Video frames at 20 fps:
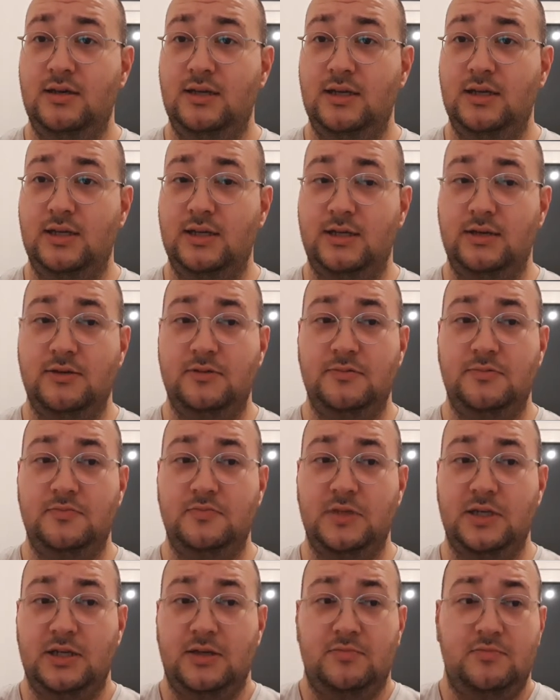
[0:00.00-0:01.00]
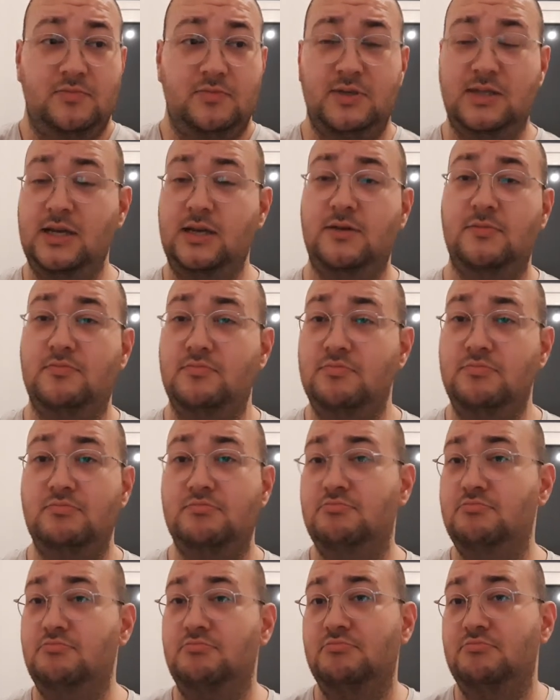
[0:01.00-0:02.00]
You know, they're, they're,
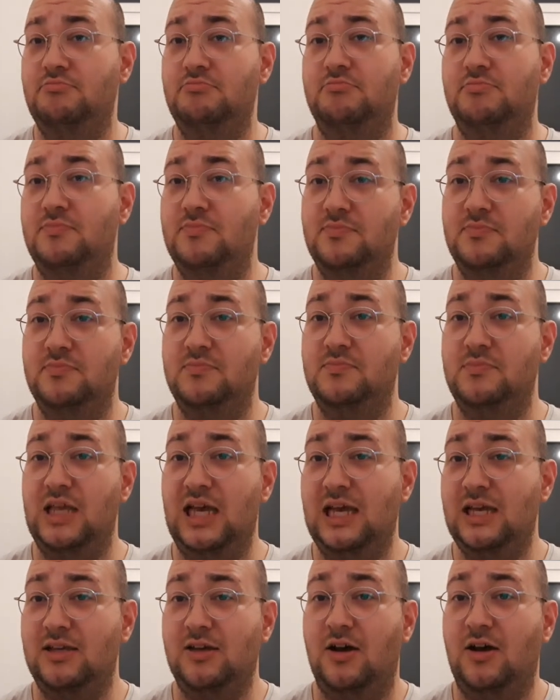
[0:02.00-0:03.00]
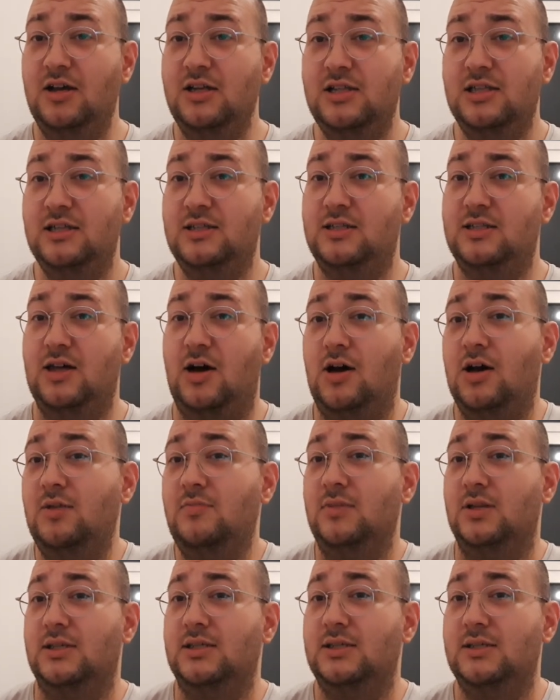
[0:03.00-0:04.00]
they're kind of
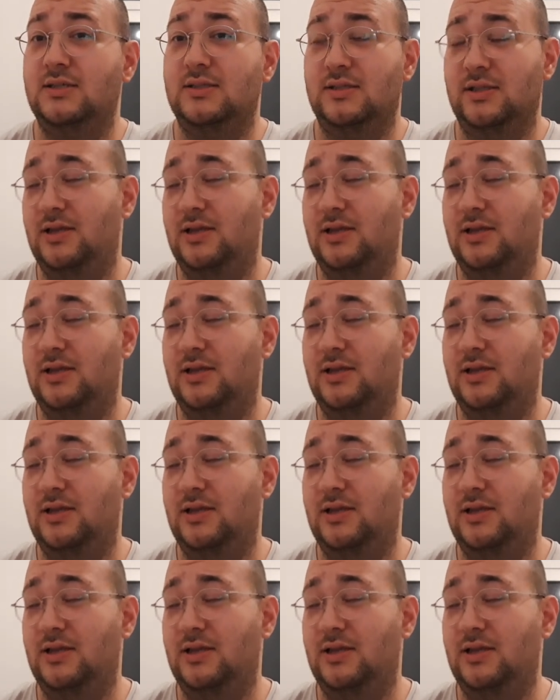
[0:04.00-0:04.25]
timeless.